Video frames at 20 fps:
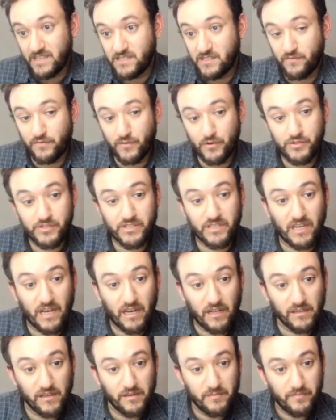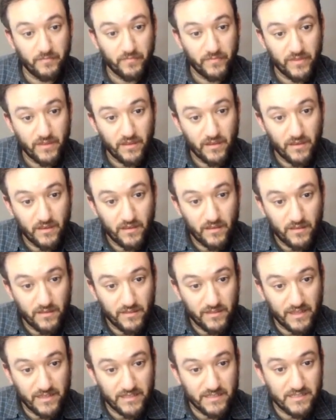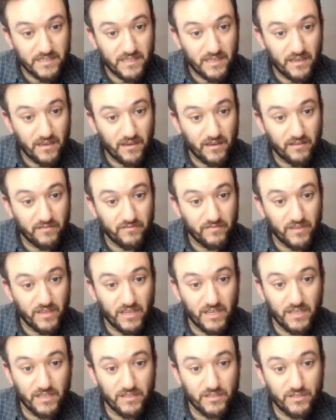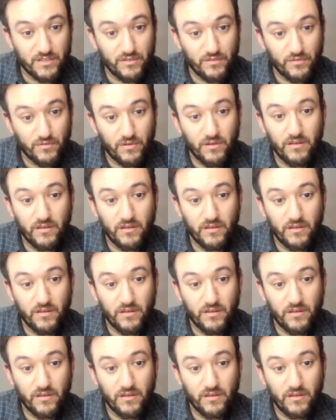the first column. Then t of e2,